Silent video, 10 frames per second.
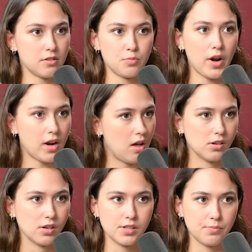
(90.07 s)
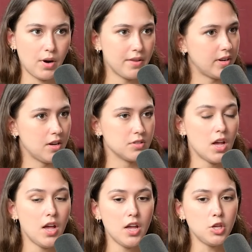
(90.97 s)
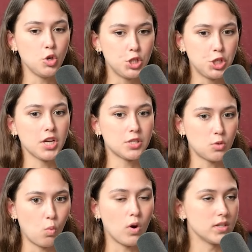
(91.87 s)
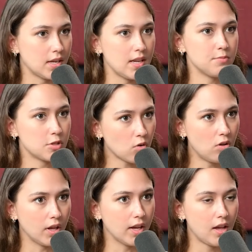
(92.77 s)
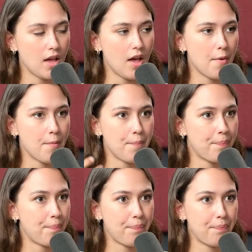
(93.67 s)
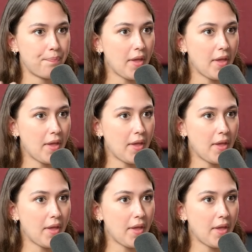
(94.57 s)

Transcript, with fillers: and there's bright colors and bright videos. You just want to keep scrolling. That's what I hear from people.